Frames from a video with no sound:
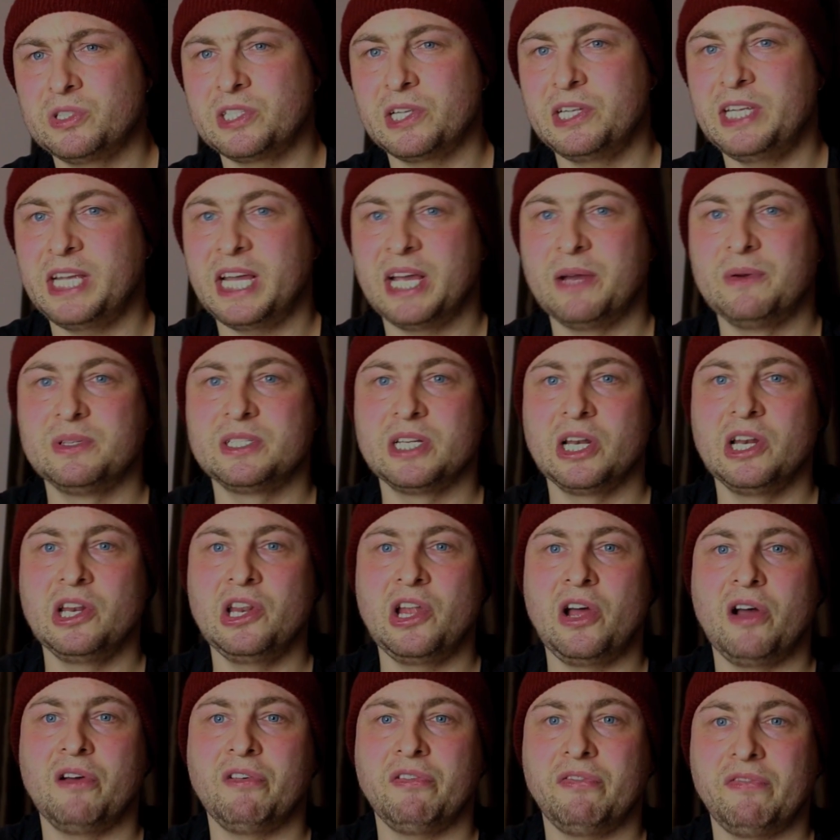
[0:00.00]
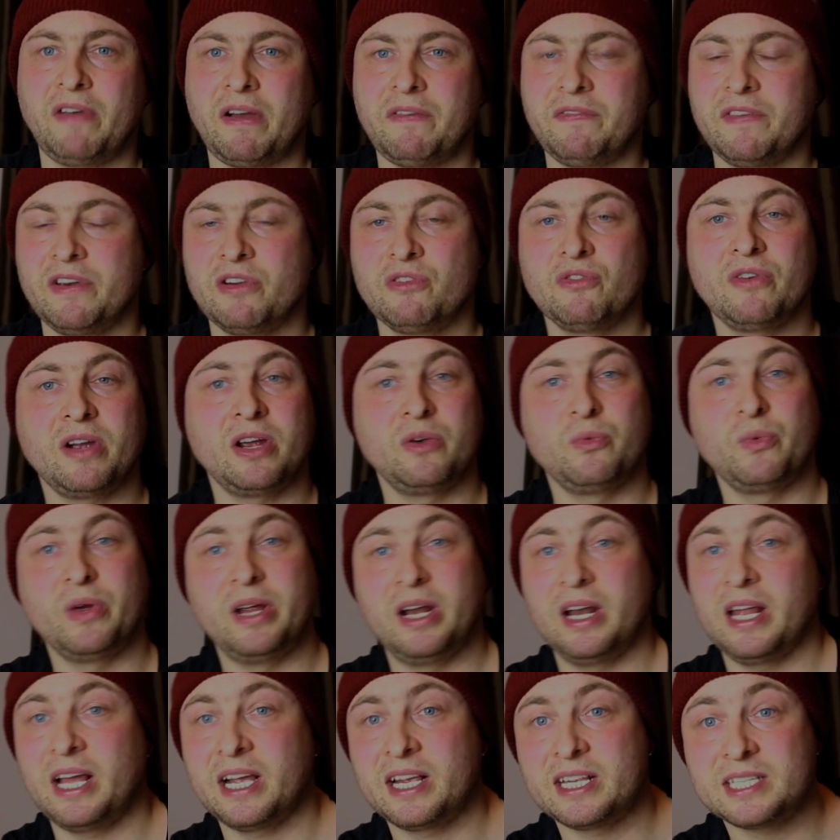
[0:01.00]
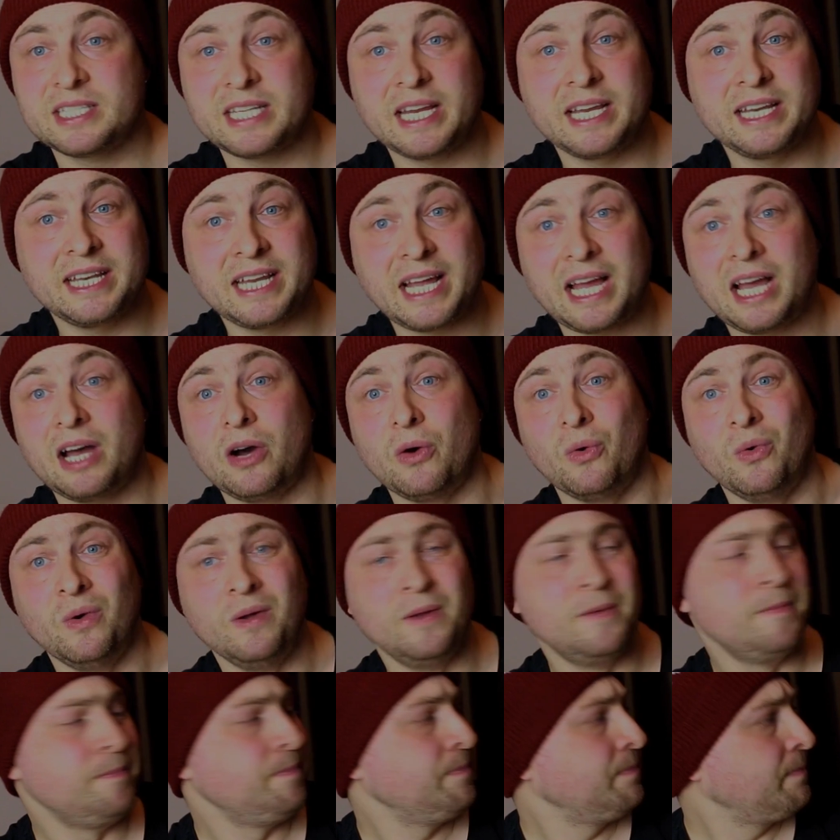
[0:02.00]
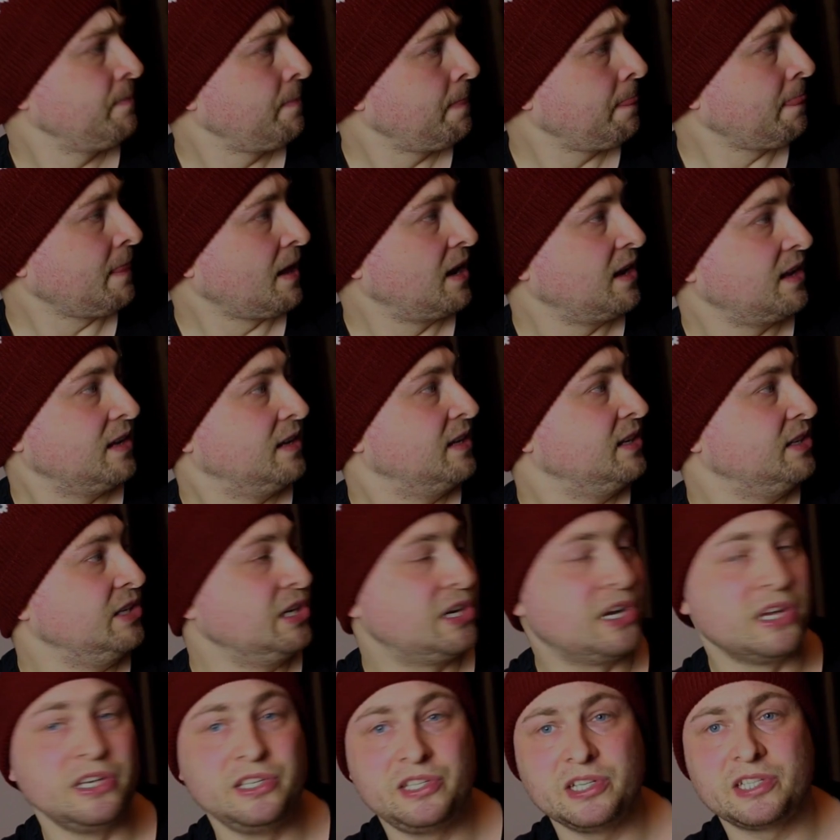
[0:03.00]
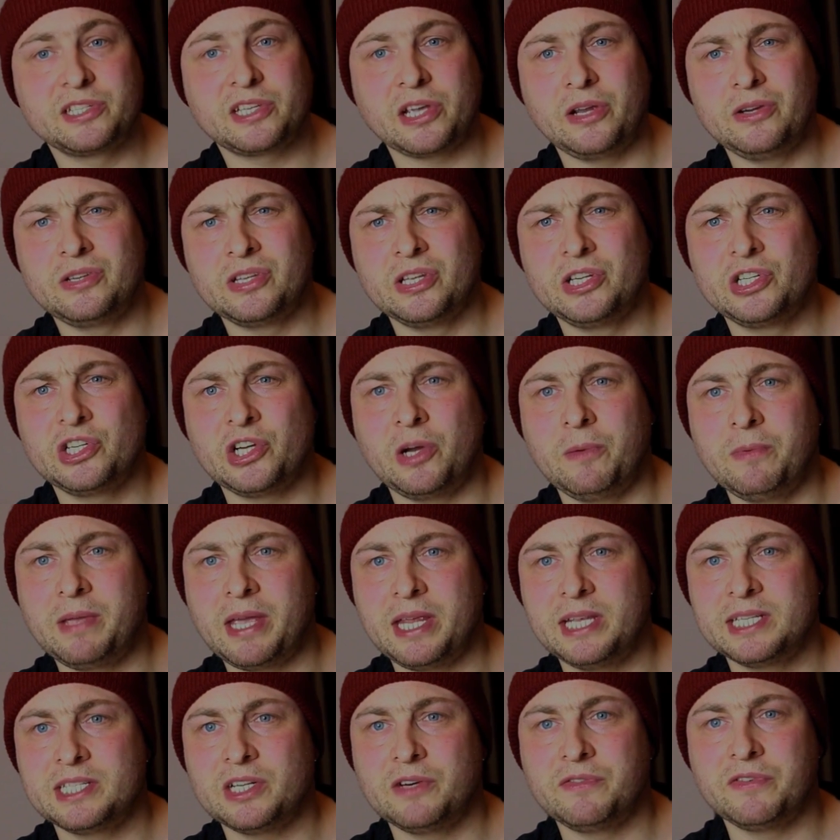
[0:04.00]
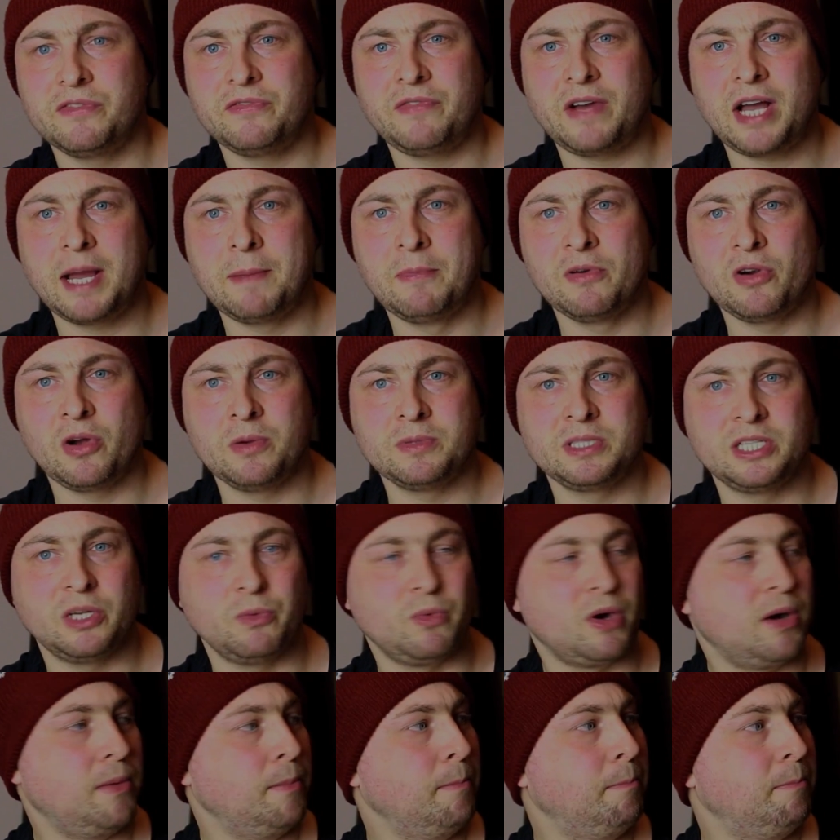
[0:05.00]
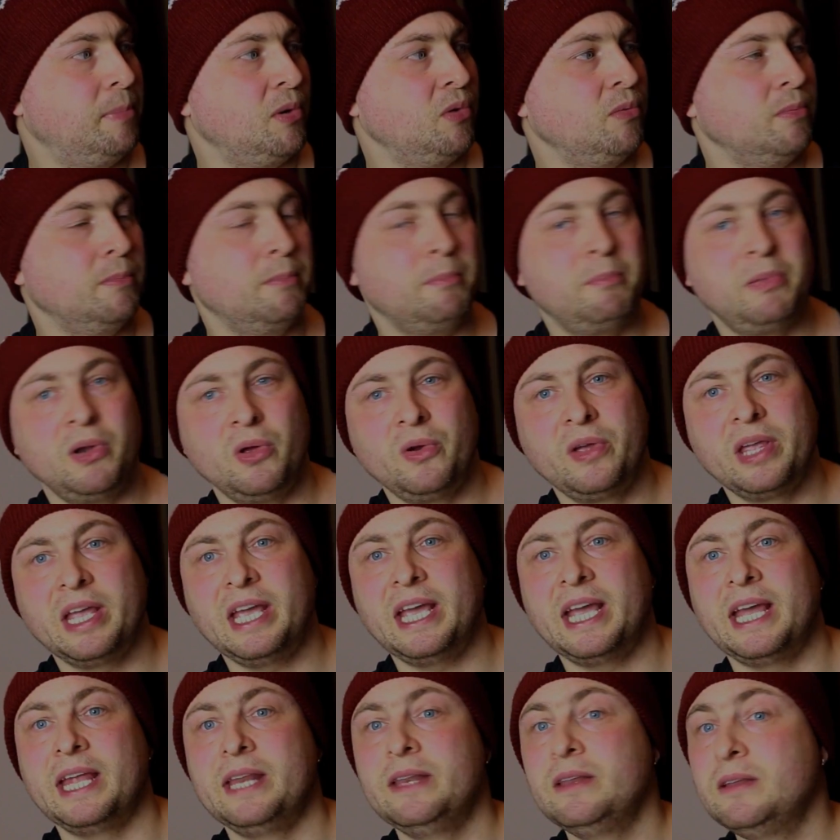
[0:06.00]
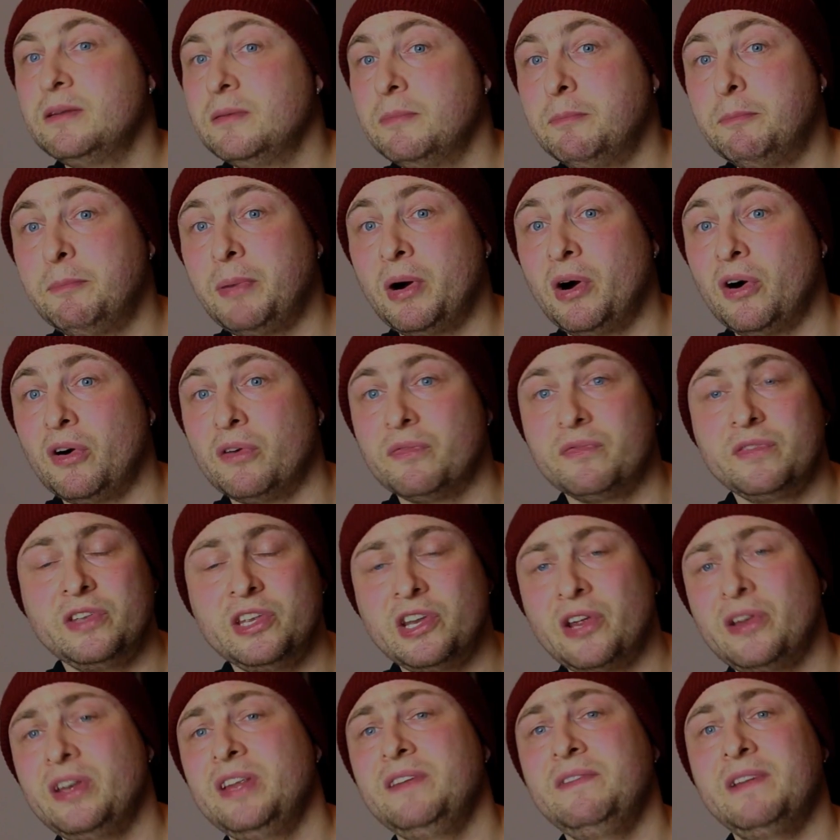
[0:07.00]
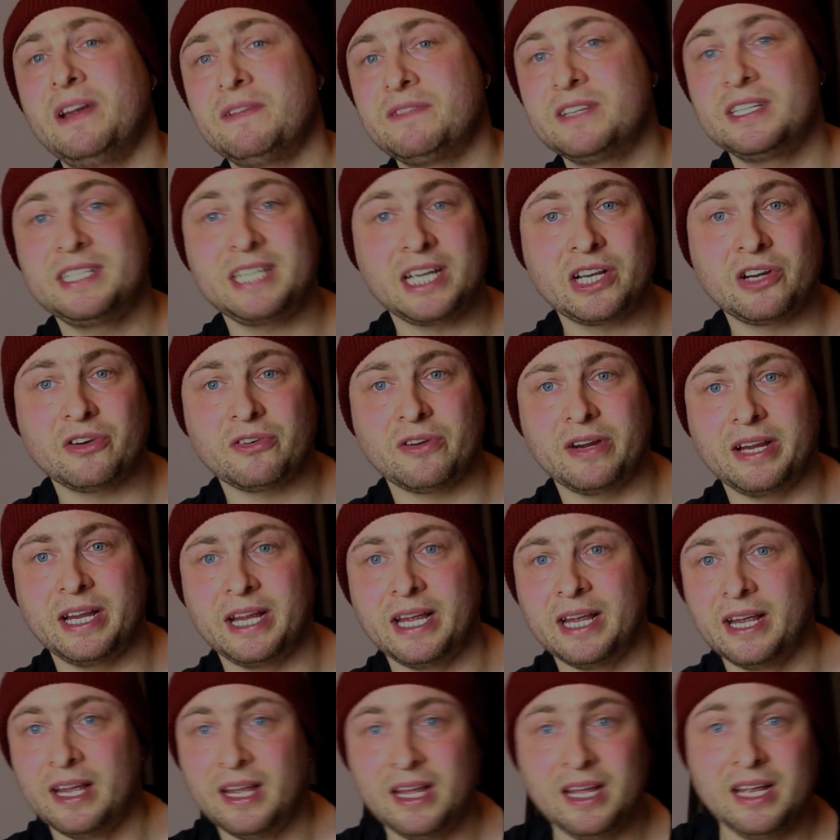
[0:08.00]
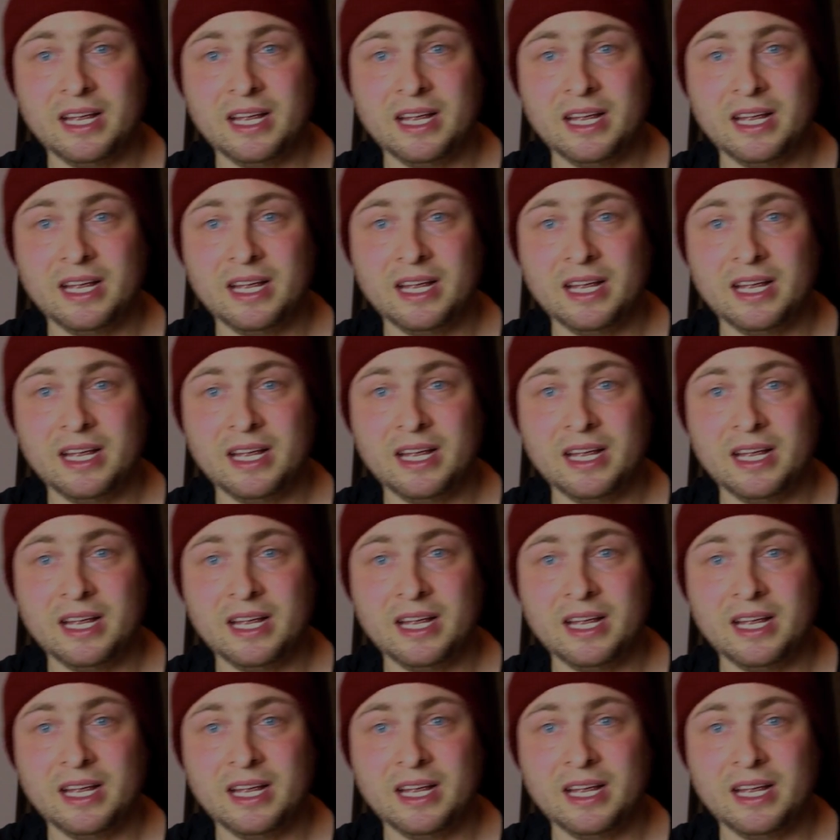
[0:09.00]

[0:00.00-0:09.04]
So yeah, it was a lot of faffing around, where like I say, now you can just go to the shop, get yourself a fibre optic one, boom, plug it in, boff, you don't even have to decorate it